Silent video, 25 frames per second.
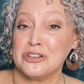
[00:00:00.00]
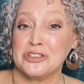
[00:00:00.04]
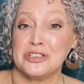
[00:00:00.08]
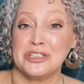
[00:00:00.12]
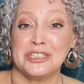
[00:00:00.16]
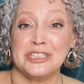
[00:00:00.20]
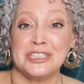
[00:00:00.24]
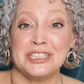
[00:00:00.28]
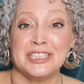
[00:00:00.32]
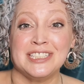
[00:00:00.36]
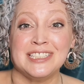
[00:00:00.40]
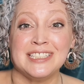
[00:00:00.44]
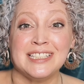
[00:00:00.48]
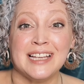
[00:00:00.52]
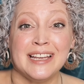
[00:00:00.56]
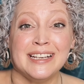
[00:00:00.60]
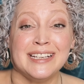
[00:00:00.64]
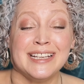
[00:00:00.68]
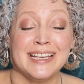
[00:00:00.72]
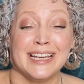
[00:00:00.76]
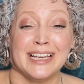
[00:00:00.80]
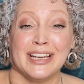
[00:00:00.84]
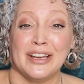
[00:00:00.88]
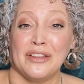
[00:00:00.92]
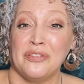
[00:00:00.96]

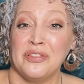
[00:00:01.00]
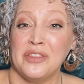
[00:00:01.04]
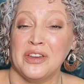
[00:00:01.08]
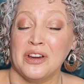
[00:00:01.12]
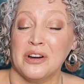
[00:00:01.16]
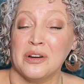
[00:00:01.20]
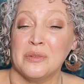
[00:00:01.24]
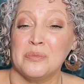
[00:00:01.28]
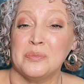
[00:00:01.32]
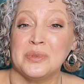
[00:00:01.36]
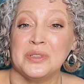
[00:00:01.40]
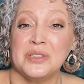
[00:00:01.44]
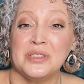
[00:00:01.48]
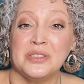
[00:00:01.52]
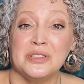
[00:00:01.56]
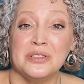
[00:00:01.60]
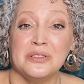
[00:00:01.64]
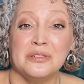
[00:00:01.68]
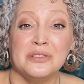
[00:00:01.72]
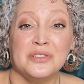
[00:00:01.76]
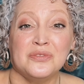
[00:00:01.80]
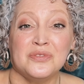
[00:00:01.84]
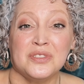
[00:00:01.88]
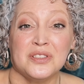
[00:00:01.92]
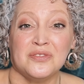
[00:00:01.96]
stunning. They're
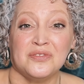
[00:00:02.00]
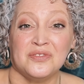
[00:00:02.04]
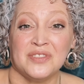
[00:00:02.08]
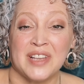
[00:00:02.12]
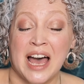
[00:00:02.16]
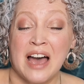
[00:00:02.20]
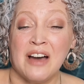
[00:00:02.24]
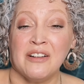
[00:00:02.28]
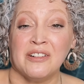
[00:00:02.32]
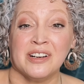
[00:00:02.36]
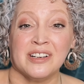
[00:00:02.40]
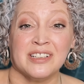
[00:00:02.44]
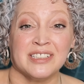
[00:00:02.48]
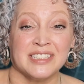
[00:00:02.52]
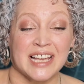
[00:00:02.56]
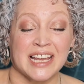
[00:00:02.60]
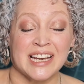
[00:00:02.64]
beautiful flowers.